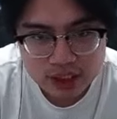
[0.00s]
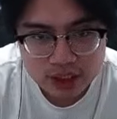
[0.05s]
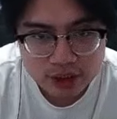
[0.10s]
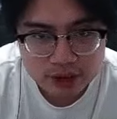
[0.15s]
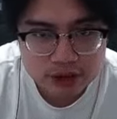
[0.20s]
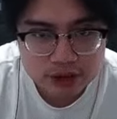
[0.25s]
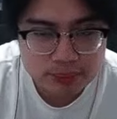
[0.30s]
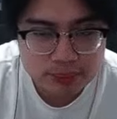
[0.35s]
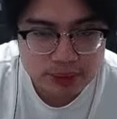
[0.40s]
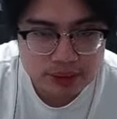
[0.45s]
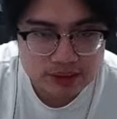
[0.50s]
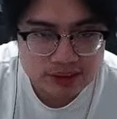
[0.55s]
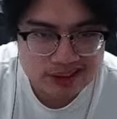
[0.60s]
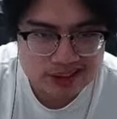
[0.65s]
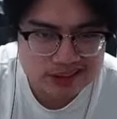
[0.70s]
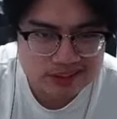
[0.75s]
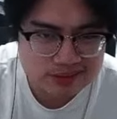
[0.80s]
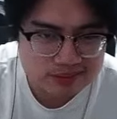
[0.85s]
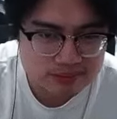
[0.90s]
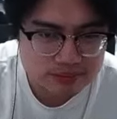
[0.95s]
Good
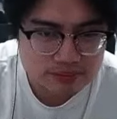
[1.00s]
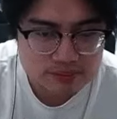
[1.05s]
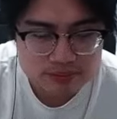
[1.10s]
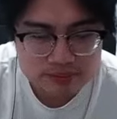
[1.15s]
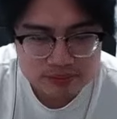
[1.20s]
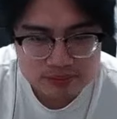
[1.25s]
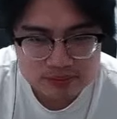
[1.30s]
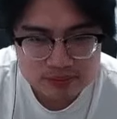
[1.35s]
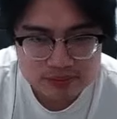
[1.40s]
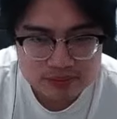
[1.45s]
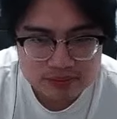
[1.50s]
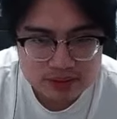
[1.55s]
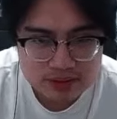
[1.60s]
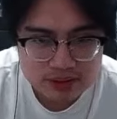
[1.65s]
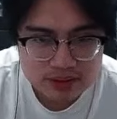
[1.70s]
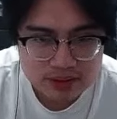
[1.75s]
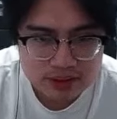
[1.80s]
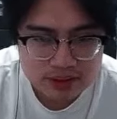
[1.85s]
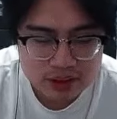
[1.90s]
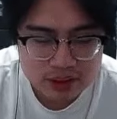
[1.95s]
burst.
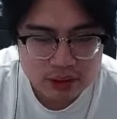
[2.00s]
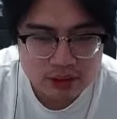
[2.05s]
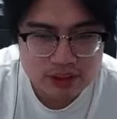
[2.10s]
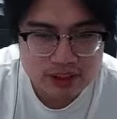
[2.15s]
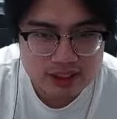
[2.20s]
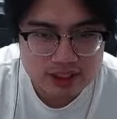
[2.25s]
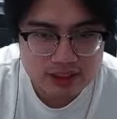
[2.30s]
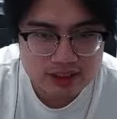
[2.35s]
The only